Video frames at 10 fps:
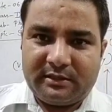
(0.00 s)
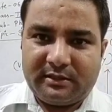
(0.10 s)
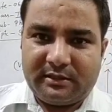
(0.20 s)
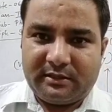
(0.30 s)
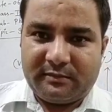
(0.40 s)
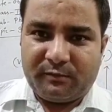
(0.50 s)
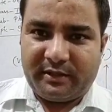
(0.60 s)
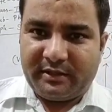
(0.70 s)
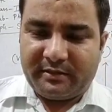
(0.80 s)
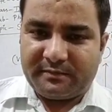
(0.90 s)
the
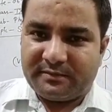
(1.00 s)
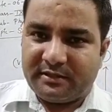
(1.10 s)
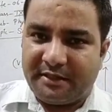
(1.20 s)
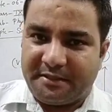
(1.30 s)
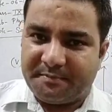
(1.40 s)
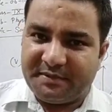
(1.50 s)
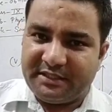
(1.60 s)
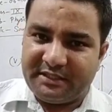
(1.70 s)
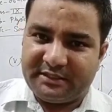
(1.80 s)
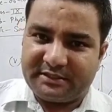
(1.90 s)
waves
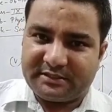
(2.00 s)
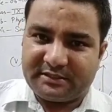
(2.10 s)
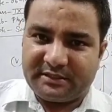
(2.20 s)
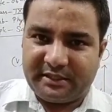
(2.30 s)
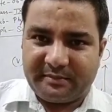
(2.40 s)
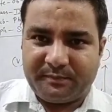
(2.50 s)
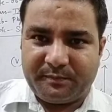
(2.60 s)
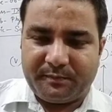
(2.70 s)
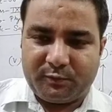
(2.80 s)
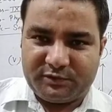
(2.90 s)
repeat their
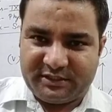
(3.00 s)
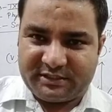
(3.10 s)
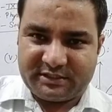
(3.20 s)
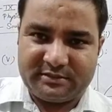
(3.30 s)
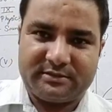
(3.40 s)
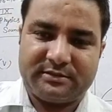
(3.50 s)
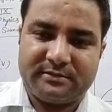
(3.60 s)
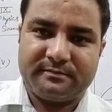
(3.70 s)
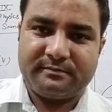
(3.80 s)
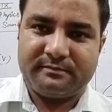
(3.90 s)
positions
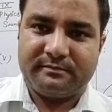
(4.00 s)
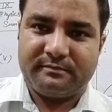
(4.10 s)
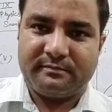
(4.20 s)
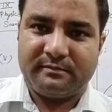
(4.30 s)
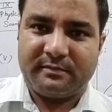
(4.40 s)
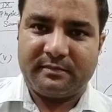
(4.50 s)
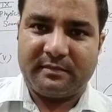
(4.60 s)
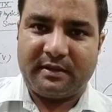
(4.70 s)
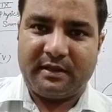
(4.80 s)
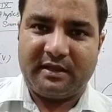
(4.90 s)

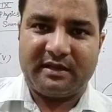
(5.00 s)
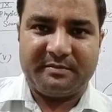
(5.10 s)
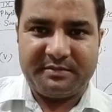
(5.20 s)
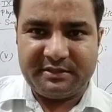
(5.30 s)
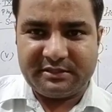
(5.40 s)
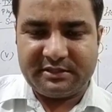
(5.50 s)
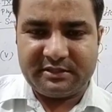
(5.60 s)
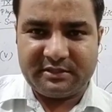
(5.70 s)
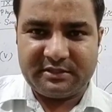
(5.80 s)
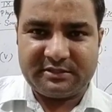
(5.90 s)
or repeats
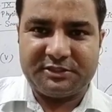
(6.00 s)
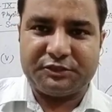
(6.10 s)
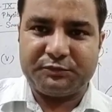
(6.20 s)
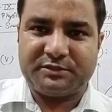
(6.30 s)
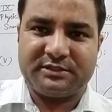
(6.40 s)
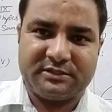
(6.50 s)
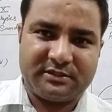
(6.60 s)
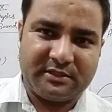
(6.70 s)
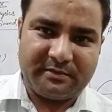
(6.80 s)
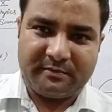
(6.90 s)
the situations
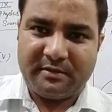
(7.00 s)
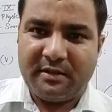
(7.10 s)
of